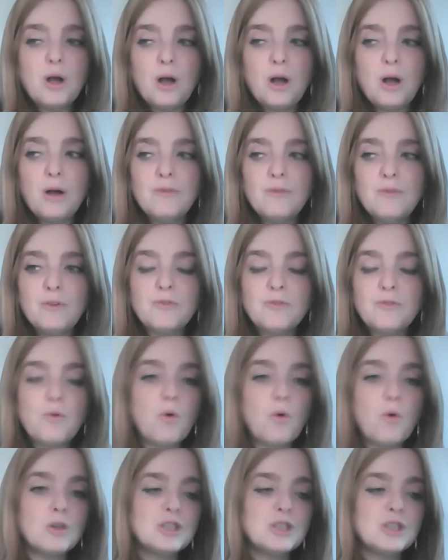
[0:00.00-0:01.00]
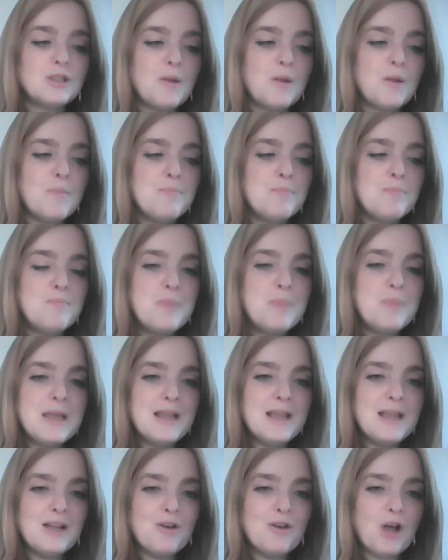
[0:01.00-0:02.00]
of of course
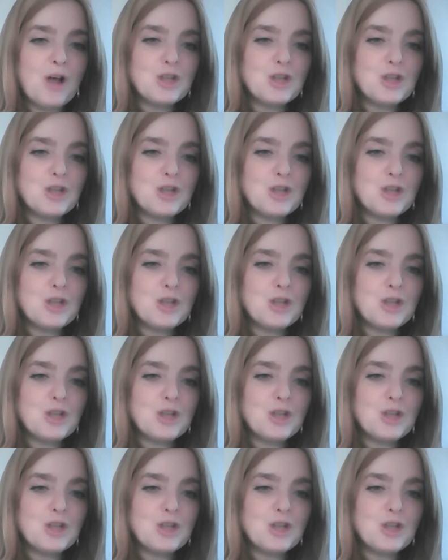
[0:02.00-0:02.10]
being